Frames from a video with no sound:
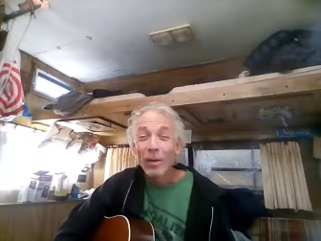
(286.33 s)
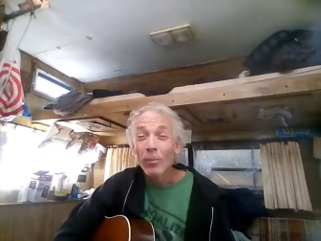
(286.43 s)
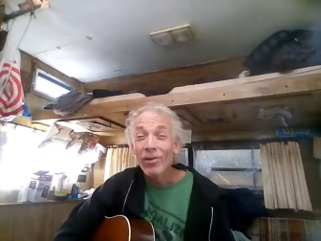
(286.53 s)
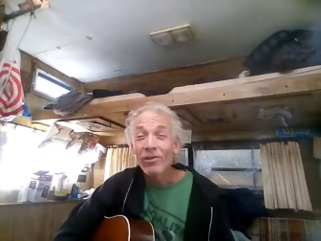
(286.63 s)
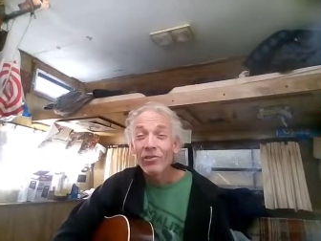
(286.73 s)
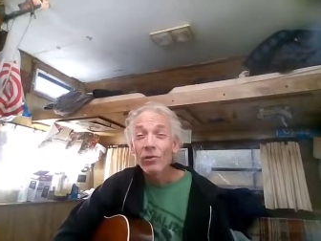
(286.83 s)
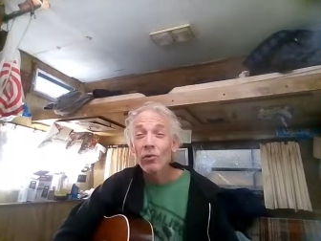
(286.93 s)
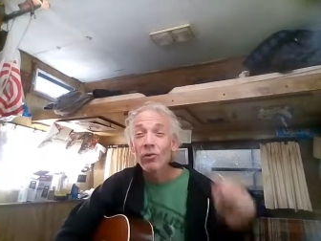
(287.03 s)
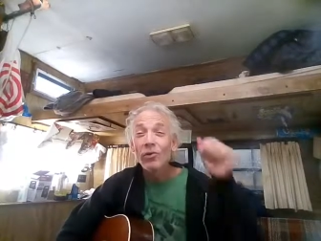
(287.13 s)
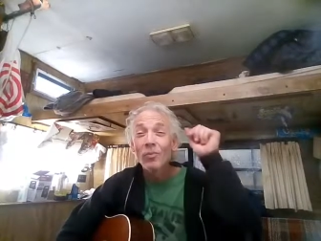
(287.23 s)
Pretty
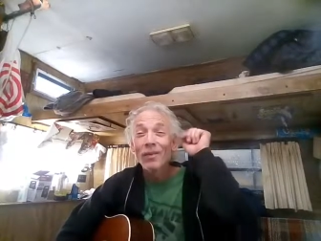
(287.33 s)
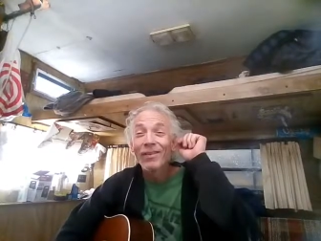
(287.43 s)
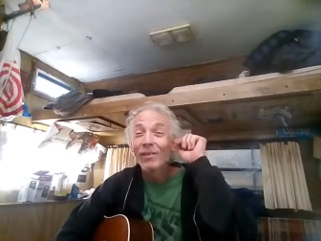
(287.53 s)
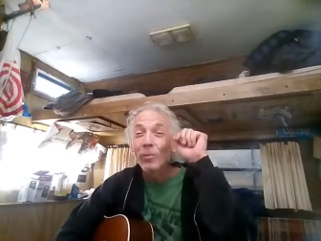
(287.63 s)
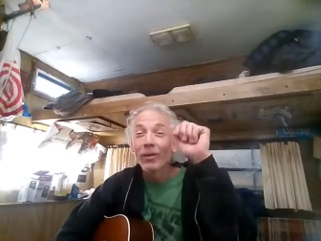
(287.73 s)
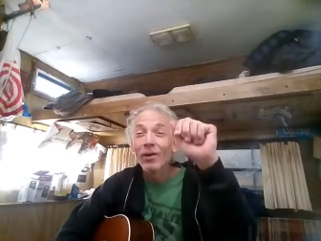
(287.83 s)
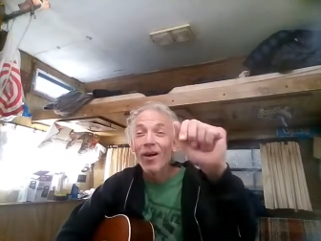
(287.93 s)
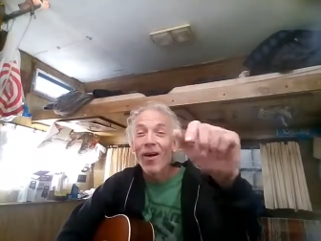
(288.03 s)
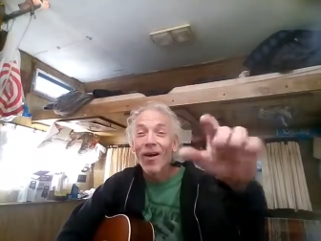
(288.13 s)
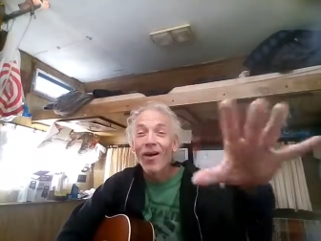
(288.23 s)
soon, you'll just be in the Spirit
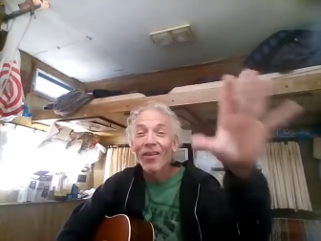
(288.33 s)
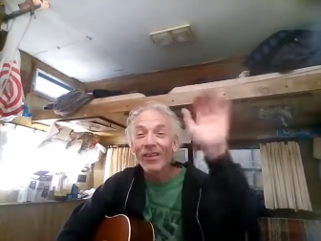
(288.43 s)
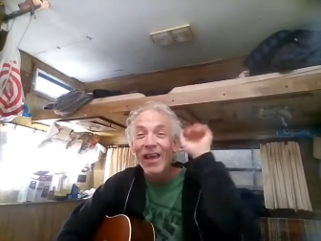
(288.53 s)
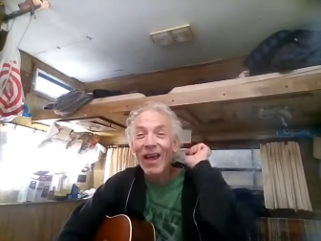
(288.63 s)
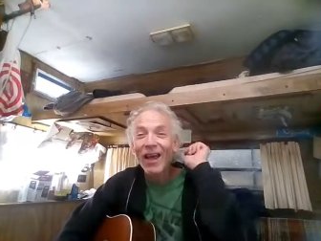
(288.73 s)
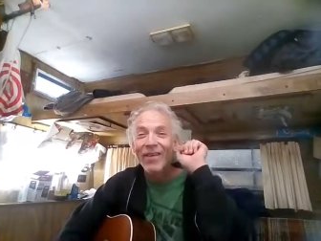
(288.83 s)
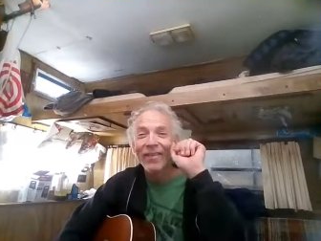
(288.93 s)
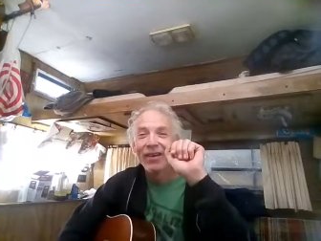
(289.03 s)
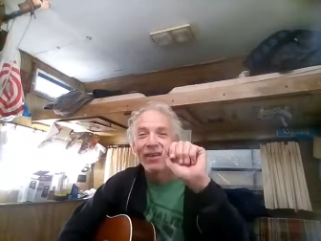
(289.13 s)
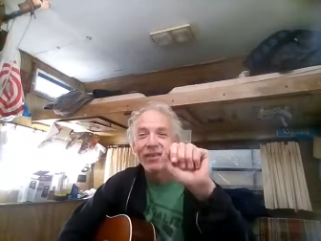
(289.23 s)
all the time,
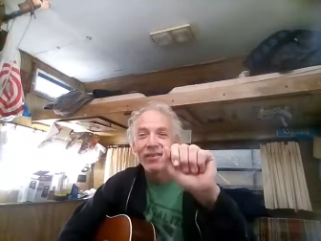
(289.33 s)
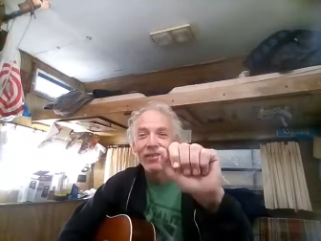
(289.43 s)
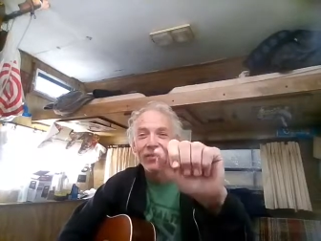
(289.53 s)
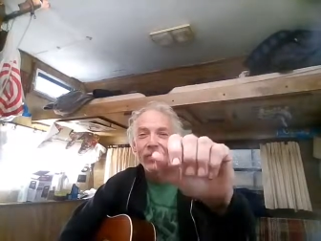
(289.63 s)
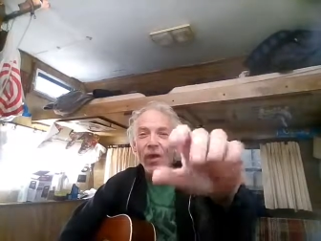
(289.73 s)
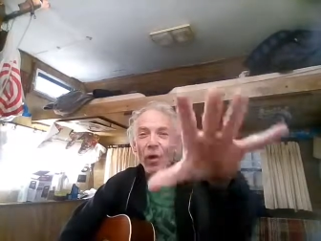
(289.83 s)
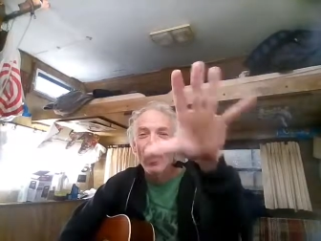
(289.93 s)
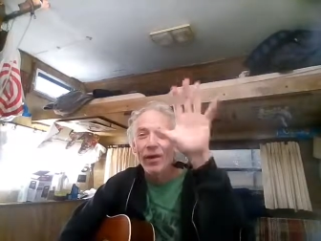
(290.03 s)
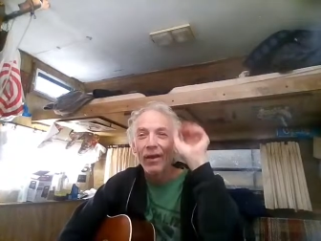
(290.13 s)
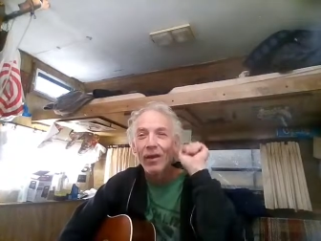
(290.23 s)
just flowing.